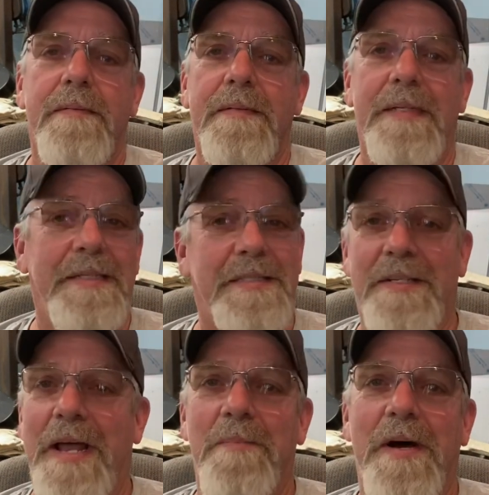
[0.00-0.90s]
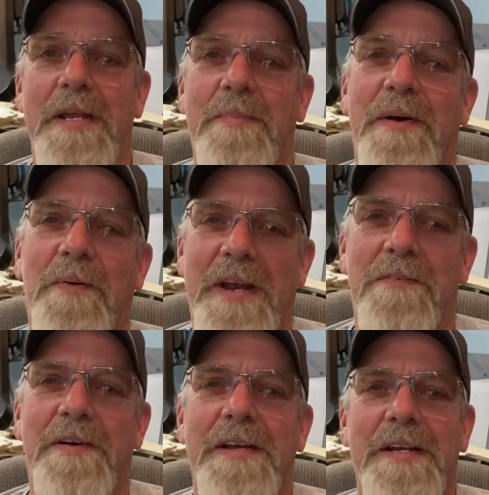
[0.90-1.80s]
It's a lot of money, but
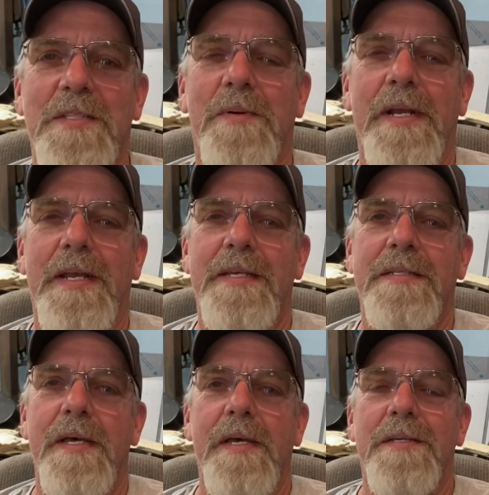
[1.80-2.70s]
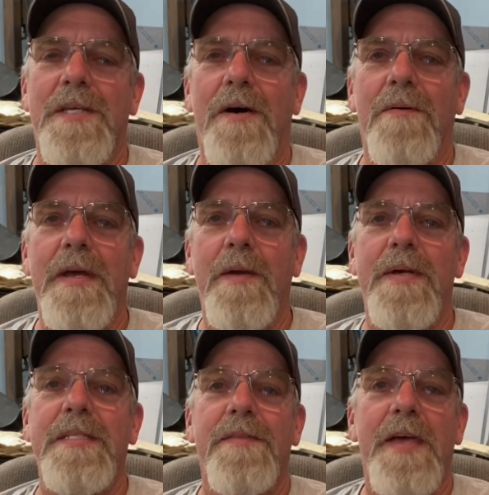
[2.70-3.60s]
whatever, it is what it is. So
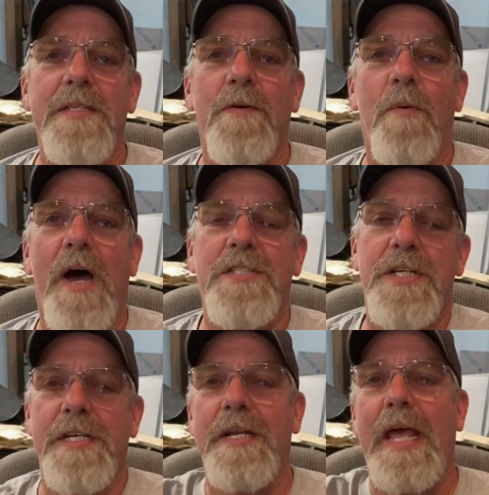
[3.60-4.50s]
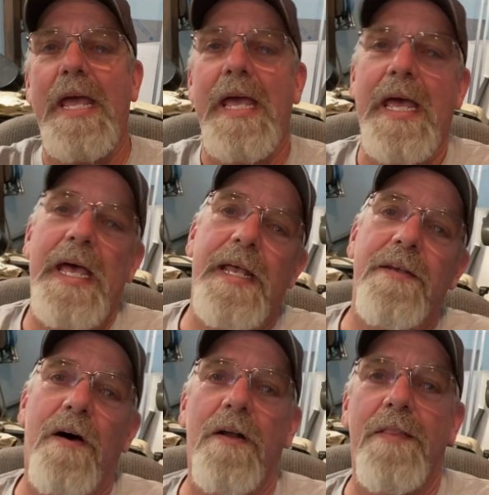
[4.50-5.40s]
anyways, thanks for watching
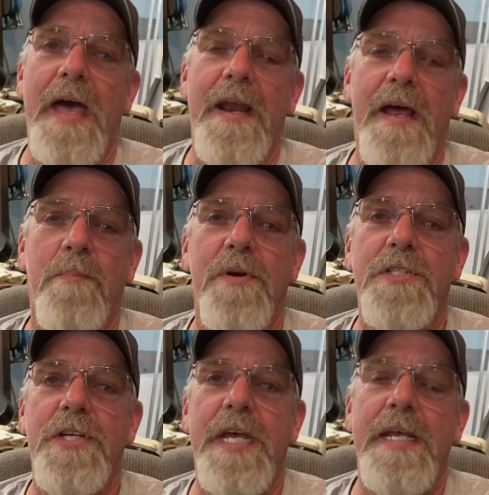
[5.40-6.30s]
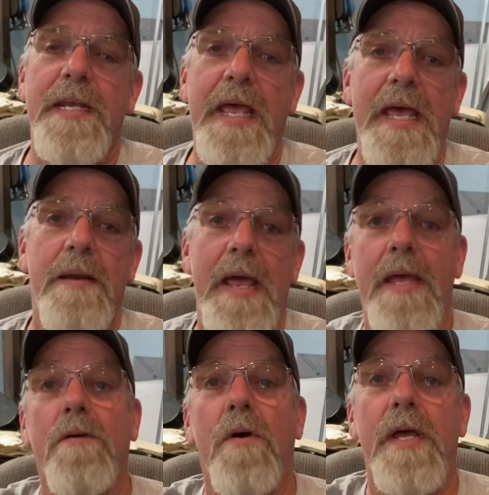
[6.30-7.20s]
and all of that. I appreciate it. And
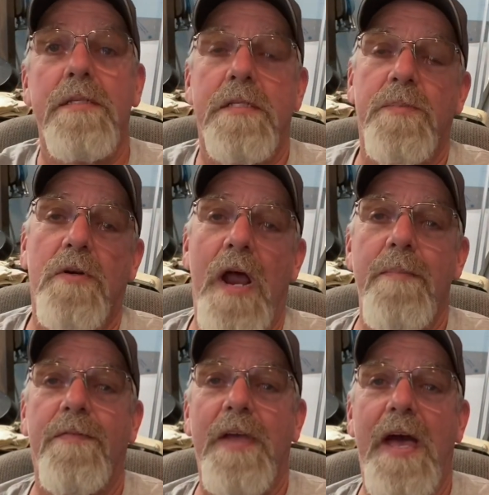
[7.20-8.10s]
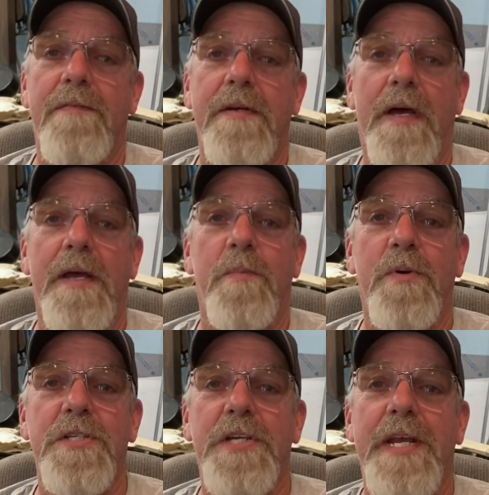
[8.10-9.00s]
hey, go ahead and subscribe if you haven't. I
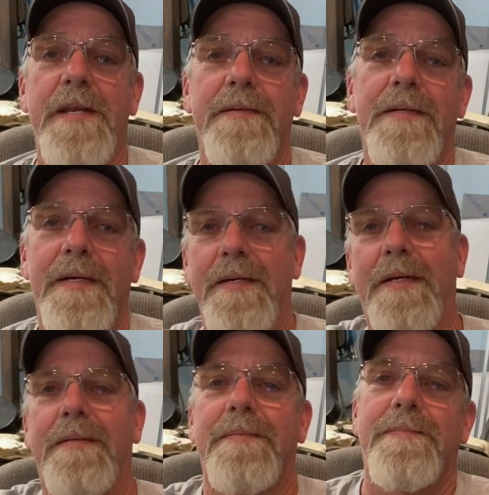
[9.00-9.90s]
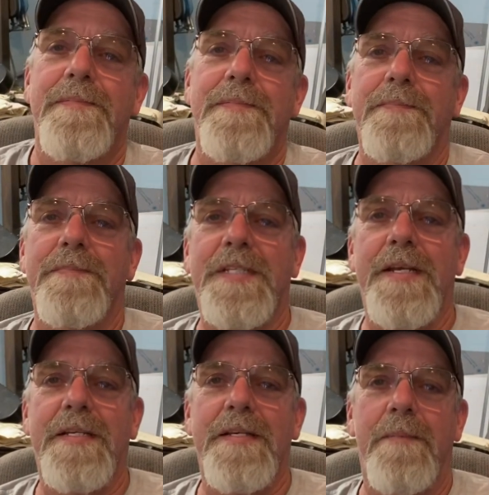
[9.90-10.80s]
appreciate it. See you
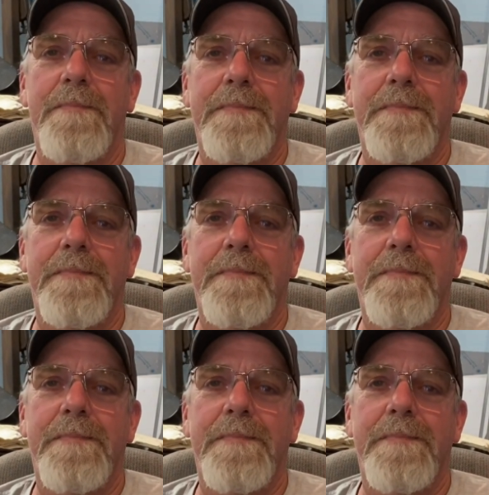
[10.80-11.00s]
next time.